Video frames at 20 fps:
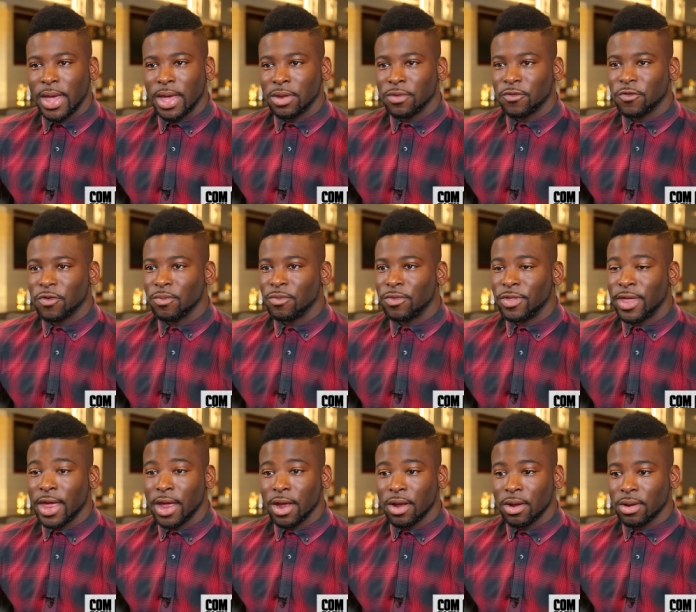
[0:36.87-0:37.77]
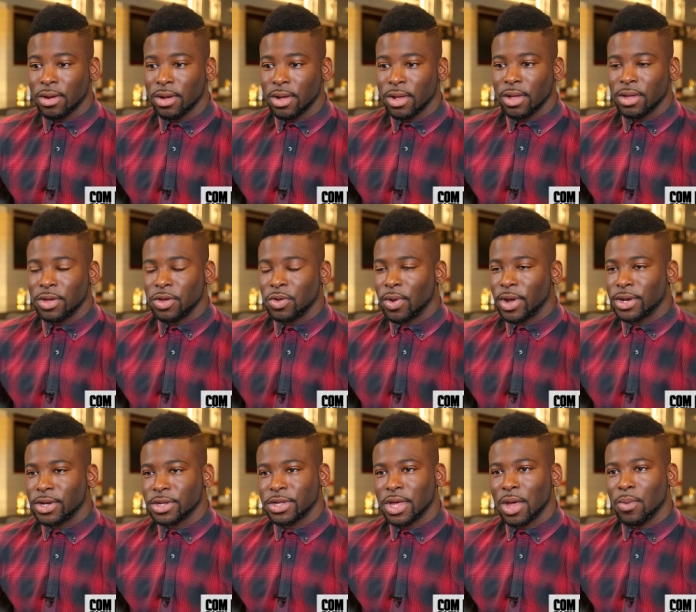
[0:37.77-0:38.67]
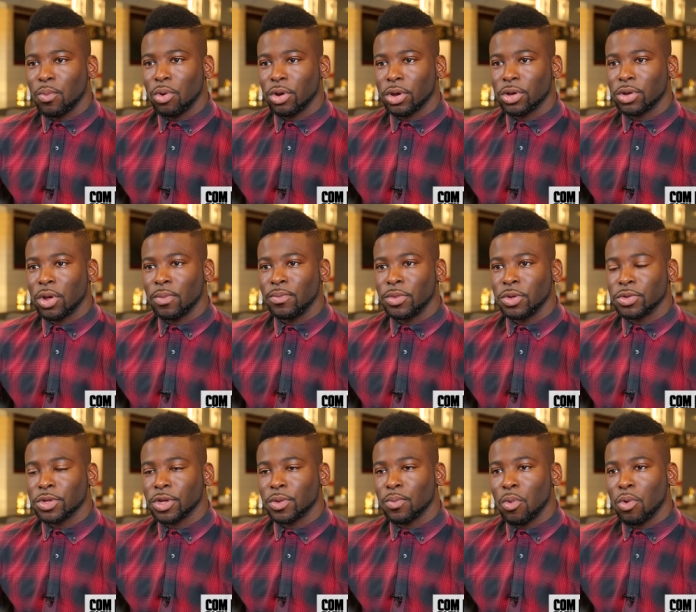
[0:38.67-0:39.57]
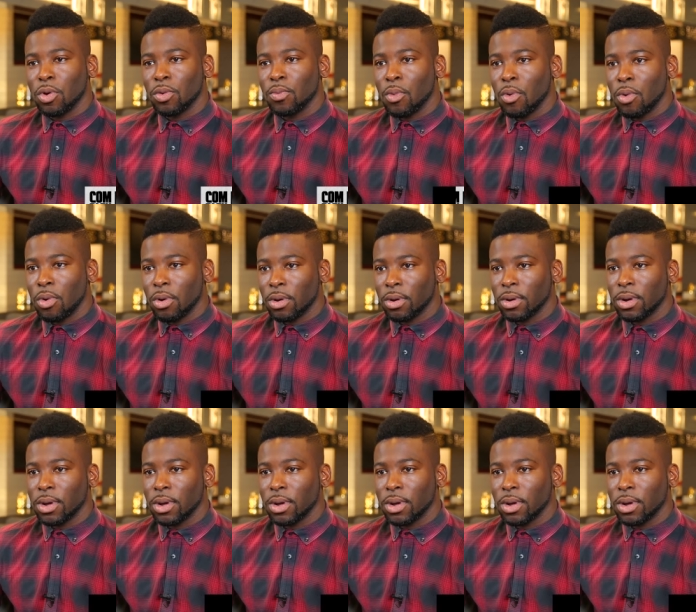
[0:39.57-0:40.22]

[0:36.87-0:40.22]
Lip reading: And from there, you know, I just kept working on music more and more.